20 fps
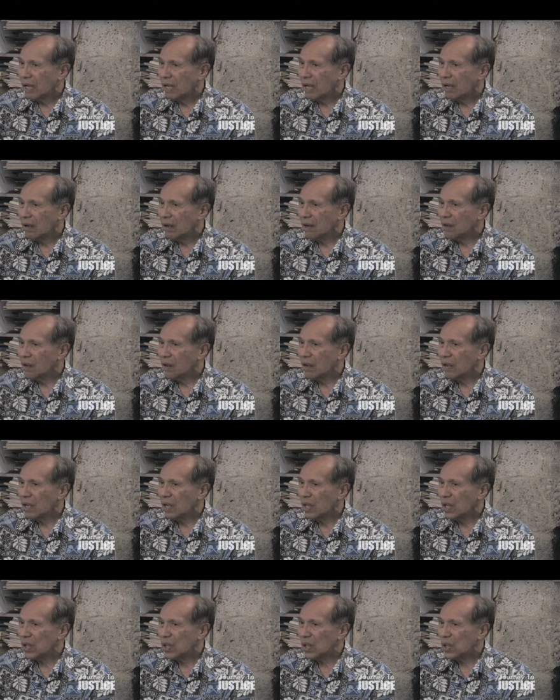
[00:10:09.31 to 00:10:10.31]

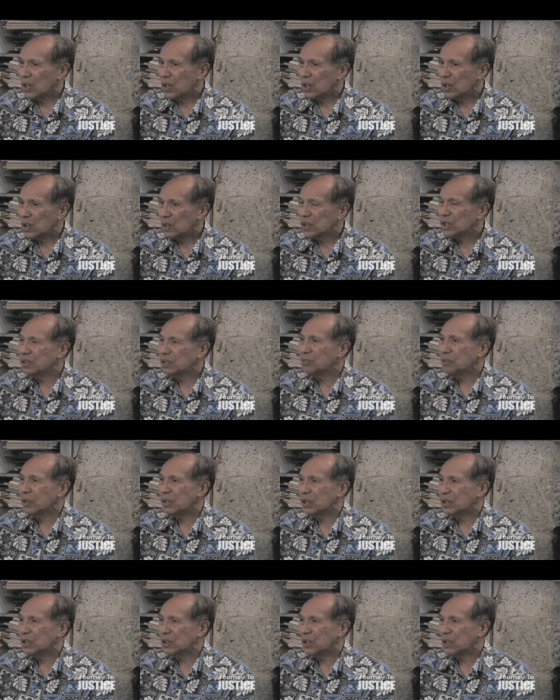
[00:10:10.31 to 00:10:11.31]
uh,
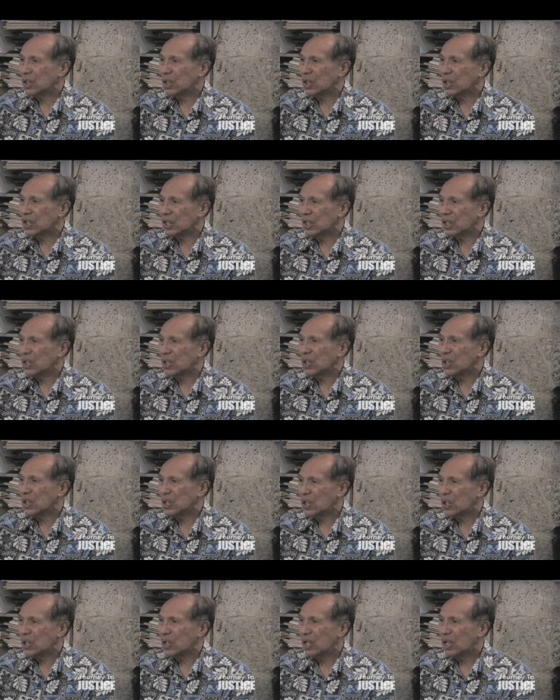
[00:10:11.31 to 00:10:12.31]
dysplasia,
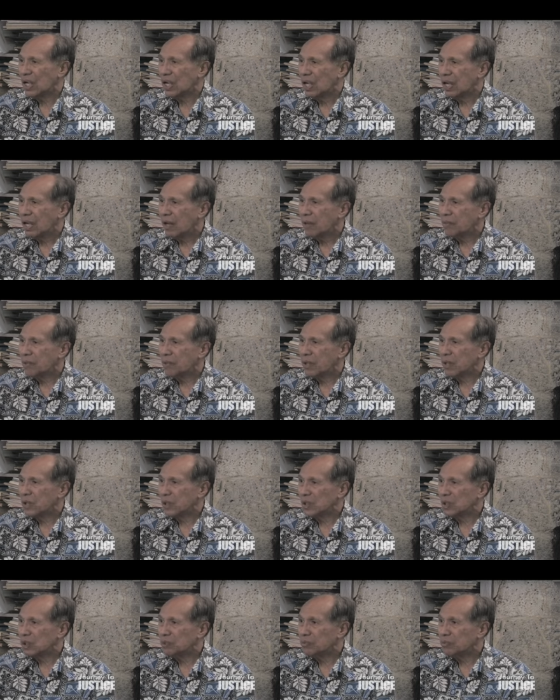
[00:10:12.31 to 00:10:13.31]
uh -huh.
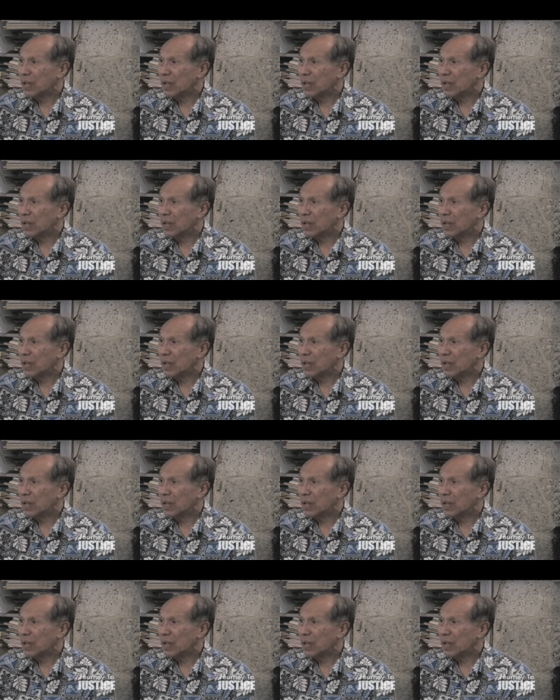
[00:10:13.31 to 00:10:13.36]
oh.